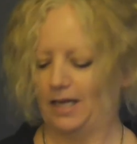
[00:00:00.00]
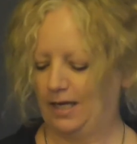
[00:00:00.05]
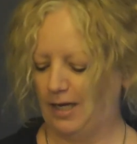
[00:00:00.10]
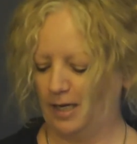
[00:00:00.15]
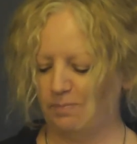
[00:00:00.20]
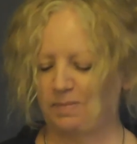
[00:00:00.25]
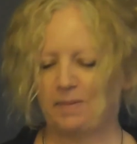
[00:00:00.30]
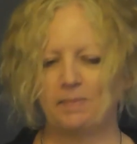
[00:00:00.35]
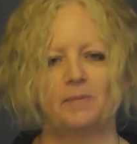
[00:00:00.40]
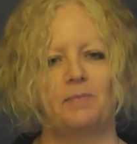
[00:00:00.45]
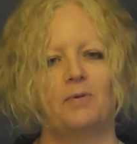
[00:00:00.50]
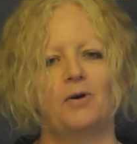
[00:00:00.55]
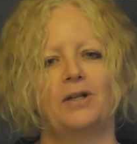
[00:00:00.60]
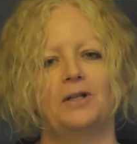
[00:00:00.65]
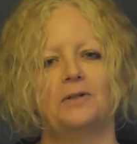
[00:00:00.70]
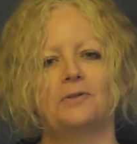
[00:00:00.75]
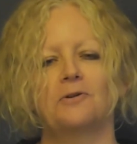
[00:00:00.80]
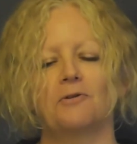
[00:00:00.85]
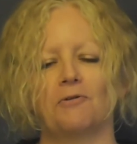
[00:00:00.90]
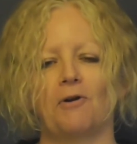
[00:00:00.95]
And maybe put a
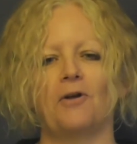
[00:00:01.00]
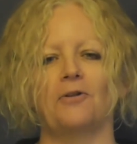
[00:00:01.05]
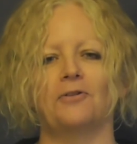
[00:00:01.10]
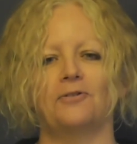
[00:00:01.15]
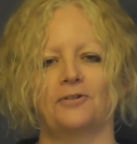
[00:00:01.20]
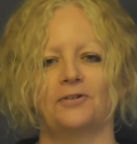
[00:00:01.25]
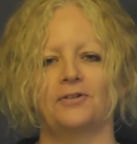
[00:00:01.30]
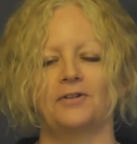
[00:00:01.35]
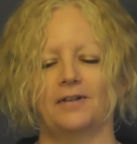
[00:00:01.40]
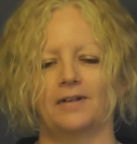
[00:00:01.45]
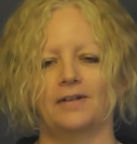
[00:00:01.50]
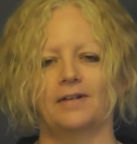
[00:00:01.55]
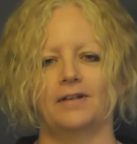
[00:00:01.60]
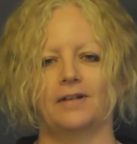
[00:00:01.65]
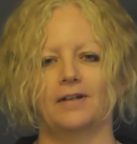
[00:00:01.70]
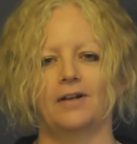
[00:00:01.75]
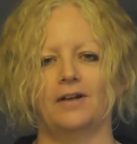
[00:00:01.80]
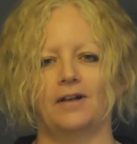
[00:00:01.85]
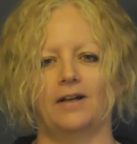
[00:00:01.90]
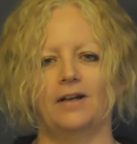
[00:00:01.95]
little cross
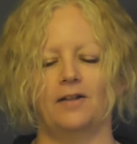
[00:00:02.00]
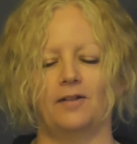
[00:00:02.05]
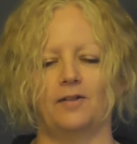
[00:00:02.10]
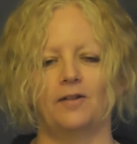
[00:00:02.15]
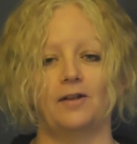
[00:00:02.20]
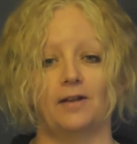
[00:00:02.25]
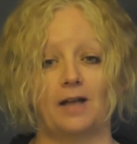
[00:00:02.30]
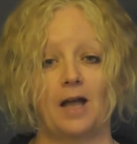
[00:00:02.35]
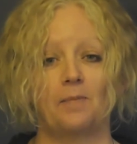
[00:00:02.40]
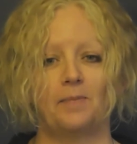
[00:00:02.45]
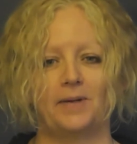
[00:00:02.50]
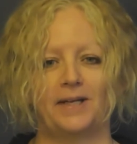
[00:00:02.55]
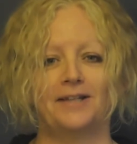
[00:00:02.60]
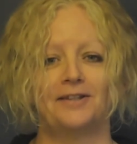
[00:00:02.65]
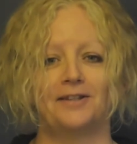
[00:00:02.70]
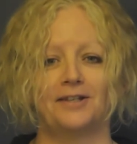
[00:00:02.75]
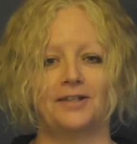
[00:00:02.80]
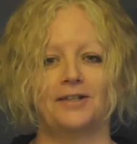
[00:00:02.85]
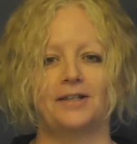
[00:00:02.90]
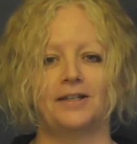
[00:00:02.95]
at the happy and
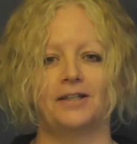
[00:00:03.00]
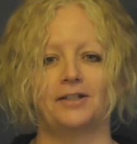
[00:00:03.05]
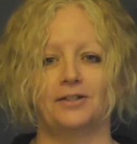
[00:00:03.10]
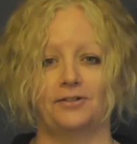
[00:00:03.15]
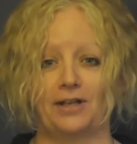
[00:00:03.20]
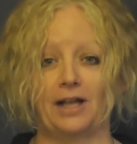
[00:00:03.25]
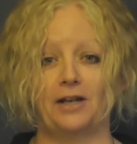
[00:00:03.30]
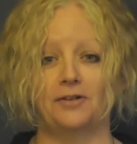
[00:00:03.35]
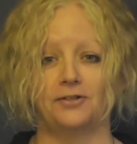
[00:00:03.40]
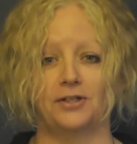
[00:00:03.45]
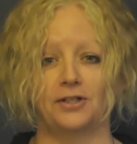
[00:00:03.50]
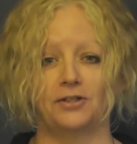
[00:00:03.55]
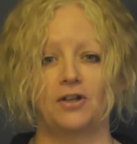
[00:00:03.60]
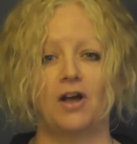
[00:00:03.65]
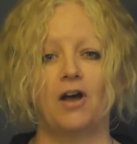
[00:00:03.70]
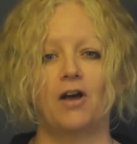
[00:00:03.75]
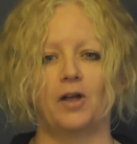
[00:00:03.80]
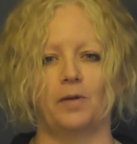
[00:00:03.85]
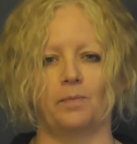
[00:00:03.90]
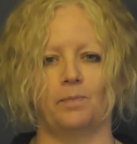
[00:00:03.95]
the challenging
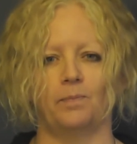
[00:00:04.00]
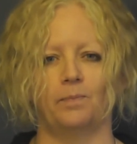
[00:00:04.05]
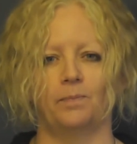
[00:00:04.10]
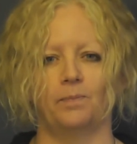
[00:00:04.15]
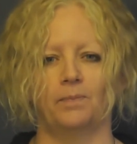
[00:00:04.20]
time.